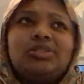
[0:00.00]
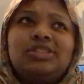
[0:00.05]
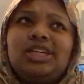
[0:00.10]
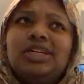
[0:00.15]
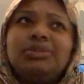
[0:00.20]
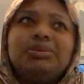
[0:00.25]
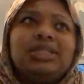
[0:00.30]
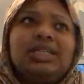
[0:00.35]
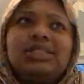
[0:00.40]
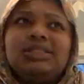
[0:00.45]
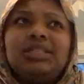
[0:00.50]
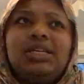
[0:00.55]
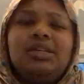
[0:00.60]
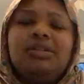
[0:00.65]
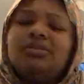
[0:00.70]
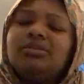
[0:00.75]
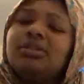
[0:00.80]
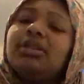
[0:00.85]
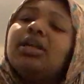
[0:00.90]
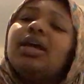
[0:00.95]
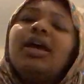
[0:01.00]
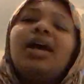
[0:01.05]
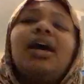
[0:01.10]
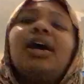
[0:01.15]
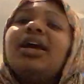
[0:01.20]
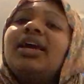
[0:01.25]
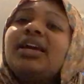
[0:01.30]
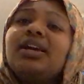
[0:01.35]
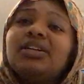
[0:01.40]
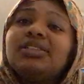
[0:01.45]
tap.
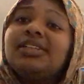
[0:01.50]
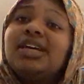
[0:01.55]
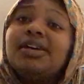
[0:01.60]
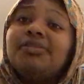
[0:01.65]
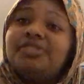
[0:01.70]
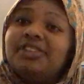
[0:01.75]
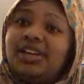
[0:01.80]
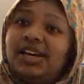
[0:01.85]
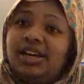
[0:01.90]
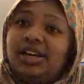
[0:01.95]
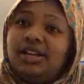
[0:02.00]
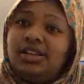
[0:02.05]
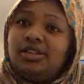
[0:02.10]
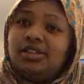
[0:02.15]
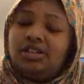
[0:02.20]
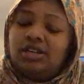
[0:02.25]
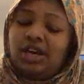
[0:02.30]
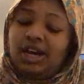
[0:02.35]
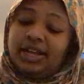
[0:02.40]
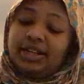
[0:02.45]
I ain't got time for that.